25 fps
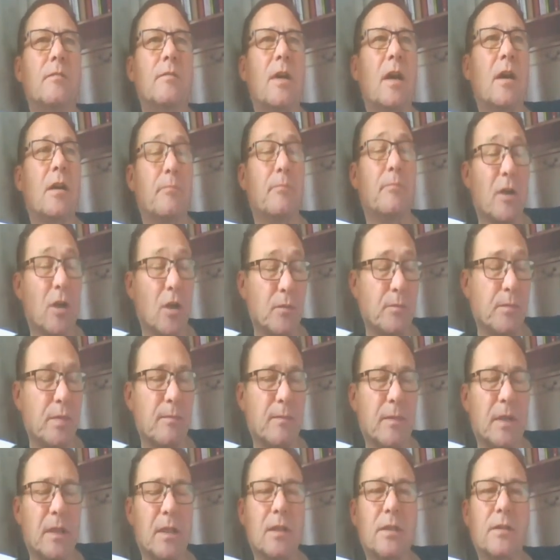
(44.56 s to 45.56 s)
I'm hoping
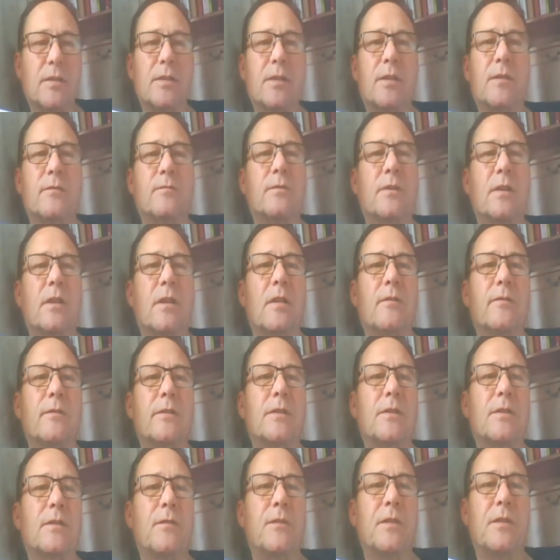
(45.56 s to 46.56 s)
my lungs have
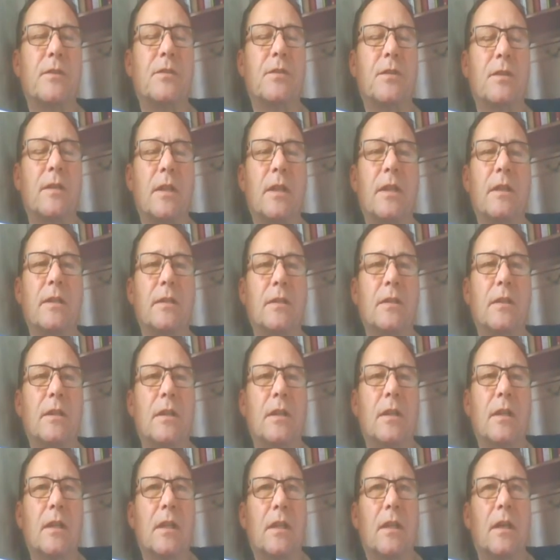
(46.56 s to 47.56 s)
recovered sufficiently.
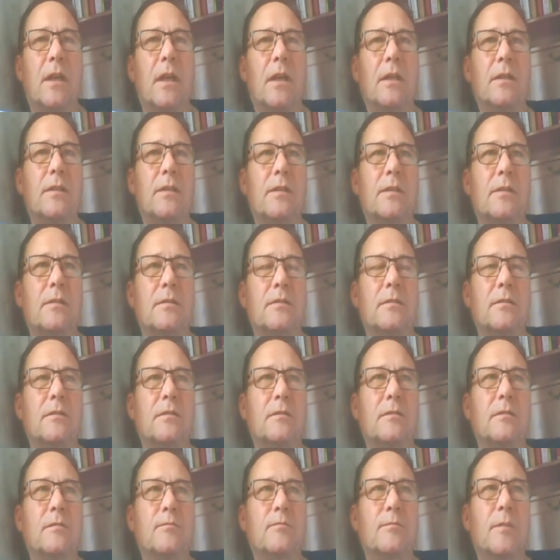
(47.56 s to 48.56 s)
And
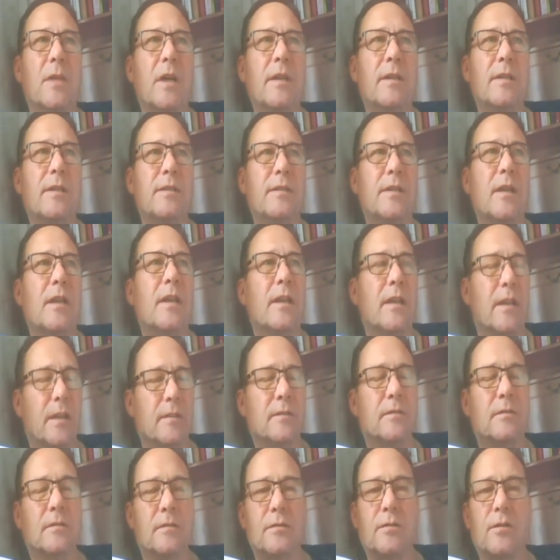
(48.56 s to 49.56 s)
my
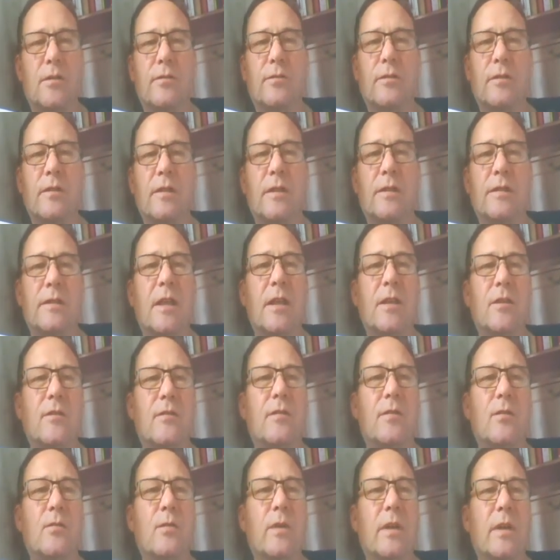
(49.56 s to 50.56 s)
desire during these next
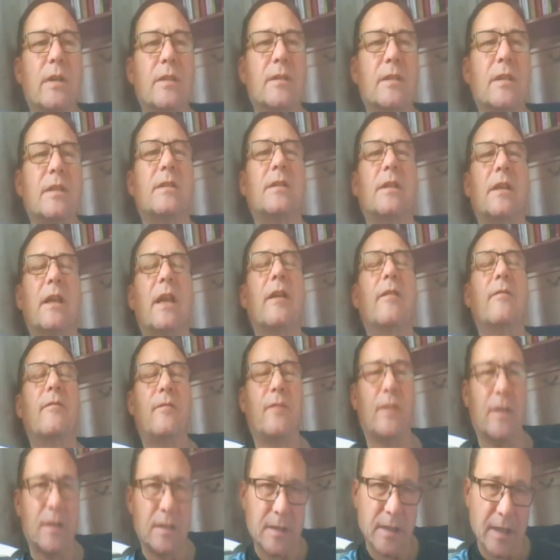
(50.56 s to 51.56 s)
few weeks is to get
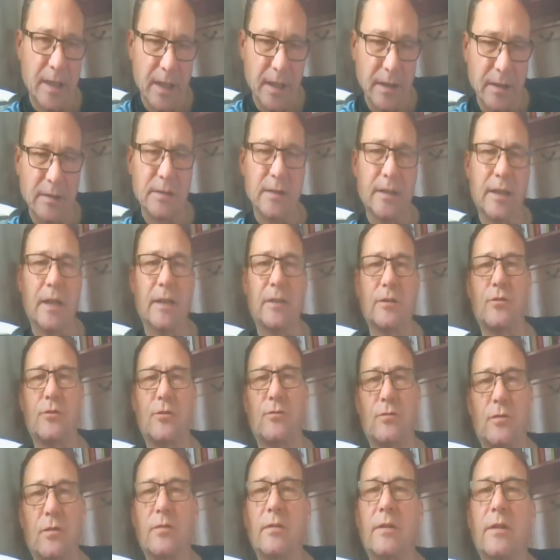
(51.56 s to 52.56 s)
fit again, to get
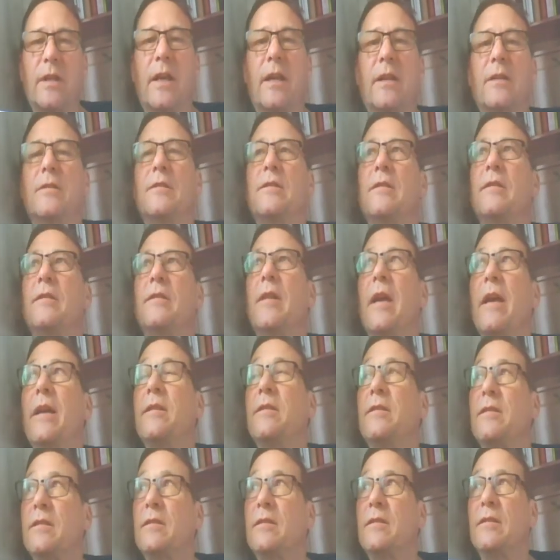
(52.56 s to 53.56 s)
strong again, to
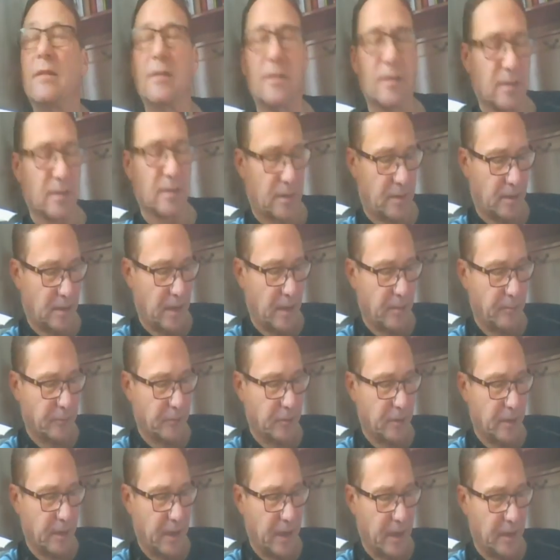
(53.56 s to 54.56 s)
get
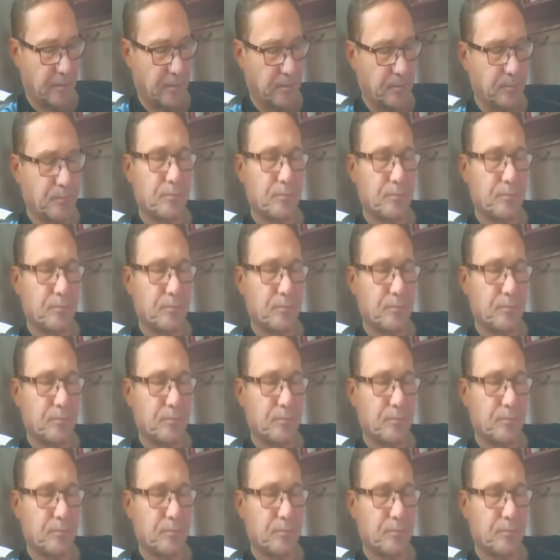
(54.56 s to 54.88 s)
slimmer again.